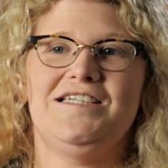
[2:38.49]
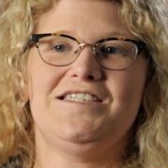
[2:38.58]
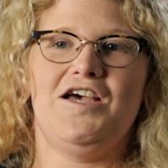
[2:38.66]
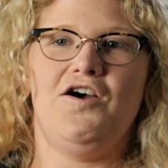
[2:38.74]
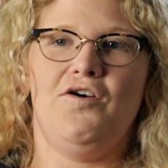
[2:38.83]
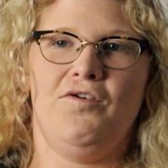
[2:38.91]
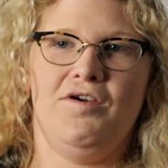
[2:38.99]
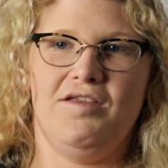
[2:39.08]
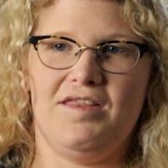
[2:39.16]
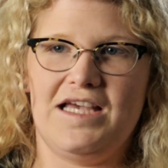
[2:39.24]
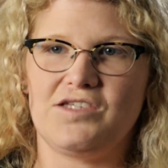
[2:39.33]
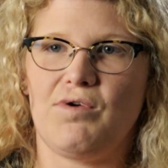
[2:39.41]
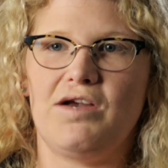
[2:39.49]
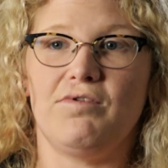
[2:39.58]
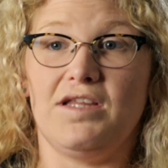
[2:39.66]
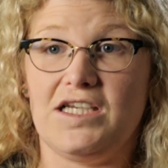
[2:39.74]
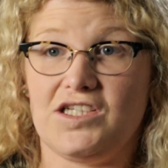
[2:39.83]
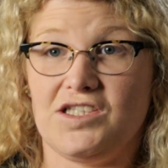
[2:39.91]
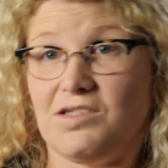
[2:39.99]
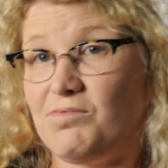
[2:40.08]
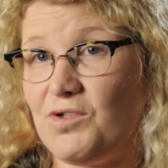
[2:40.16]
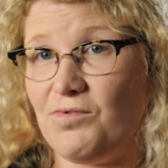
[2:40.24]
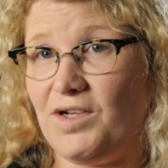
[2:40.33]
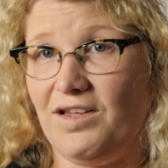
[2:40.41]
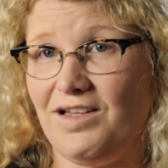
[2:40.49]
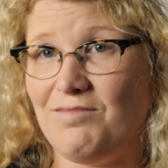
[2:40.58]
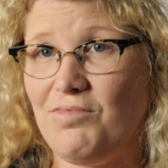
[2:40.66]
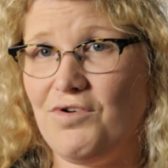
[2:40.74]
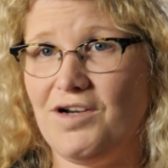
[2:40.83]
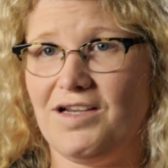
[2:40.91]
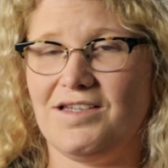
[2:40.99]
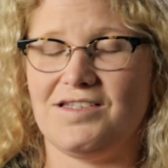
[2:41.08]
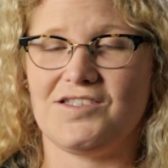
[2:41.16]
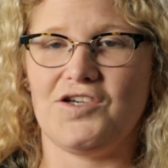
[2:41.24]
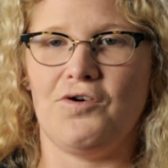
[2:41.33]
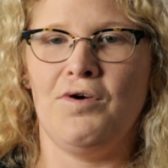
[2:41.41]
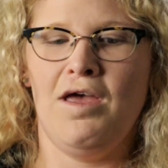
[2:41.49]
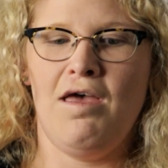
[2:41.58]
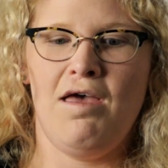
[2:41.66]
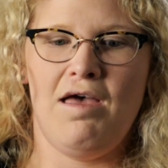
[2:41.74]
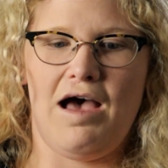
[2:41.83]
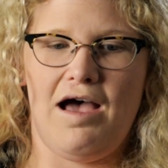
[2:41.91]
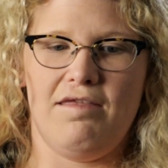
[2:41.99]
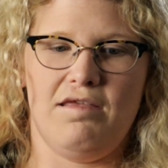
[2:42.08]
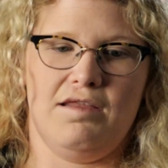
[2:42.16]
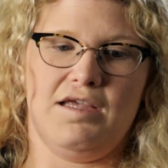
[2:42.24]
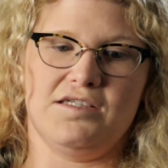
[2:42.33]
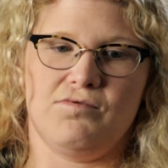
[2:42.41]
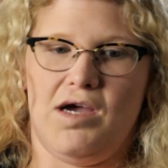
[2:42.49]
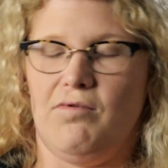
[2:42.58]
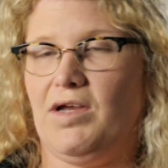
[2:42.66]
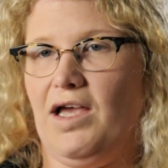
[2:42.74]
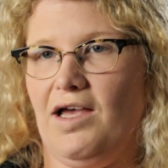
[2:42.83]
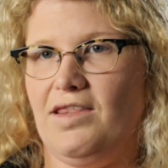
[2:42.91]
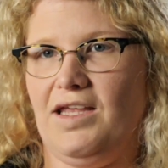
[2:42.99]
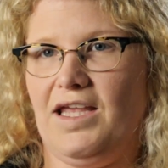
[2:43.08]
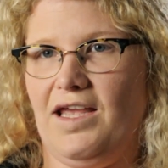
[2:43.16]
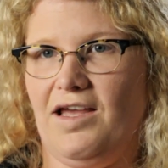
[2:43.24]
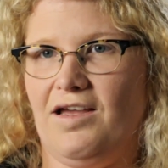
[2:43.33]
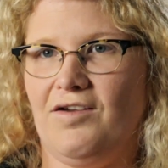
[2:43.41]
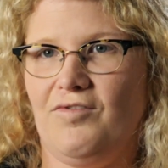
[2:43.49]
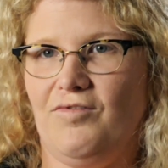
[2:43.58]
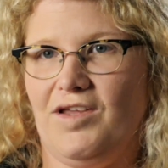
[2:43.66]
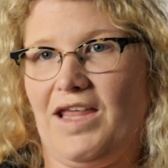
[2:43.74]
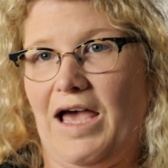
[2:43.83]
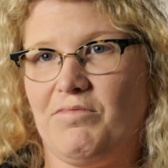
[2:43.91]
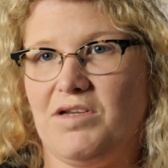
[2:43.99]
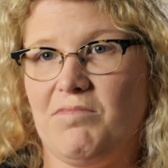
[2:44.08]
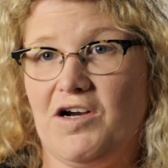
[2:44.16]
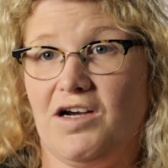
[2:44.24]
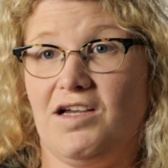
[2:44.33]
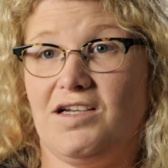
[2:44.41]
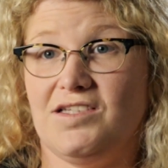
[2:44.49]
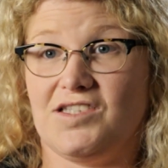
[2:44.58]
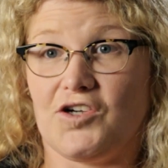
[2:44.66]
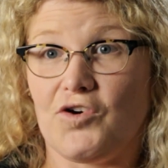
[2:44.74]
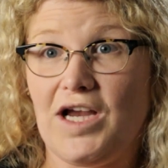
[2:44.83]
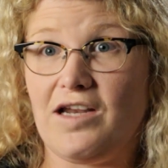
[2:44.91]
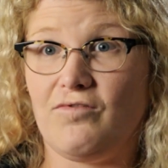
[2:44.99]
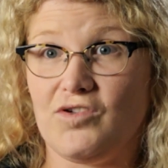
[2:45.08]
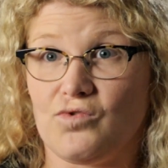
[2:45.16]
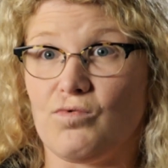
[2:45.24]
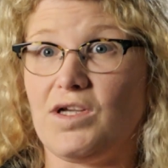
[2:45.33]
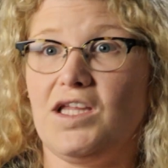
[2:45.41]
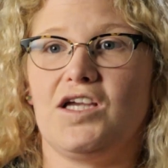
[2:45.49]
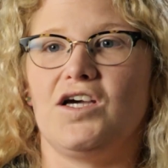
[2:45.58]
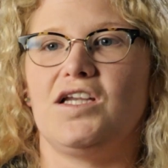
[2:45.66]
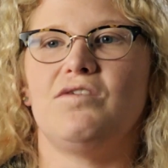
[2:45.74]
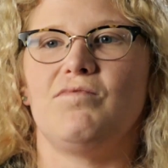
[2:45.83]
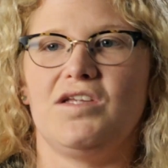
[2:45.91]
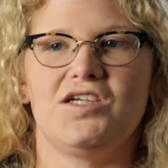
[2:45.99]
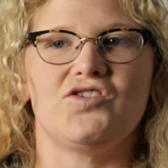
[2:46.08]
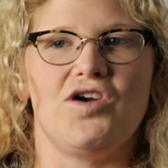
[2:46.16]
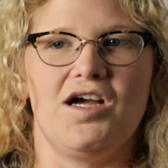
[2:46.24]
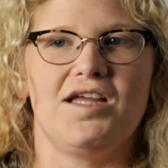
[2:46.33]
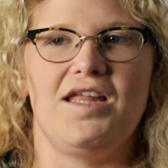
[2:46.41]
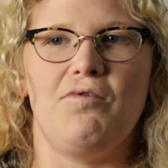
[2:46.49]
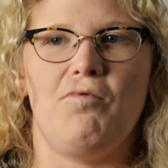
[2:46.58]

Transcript: So that's why relationships are really important. So I think that's why we got the gig with Captain America, because the creative was really good and really strong and they